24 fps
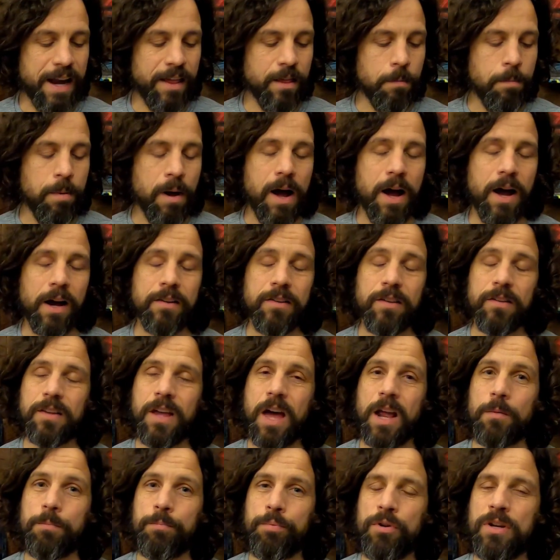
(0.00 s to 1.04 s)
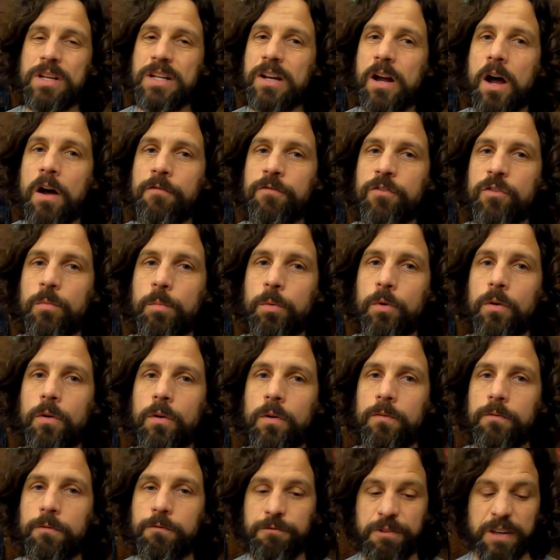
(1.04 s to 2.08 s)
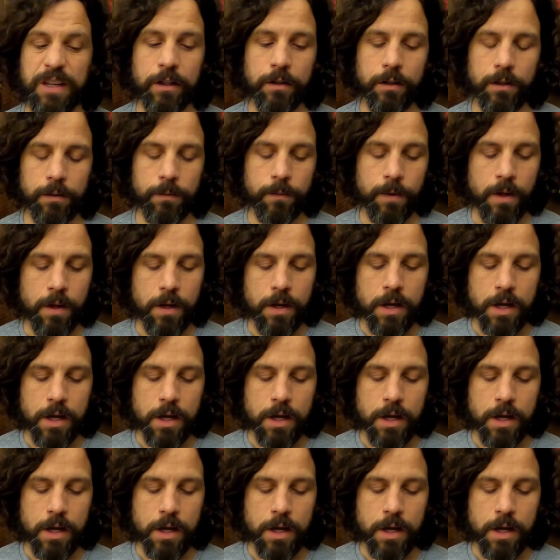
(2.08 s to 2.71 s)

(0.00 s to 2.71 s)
out of the box, it's got a pretty comfortable feel.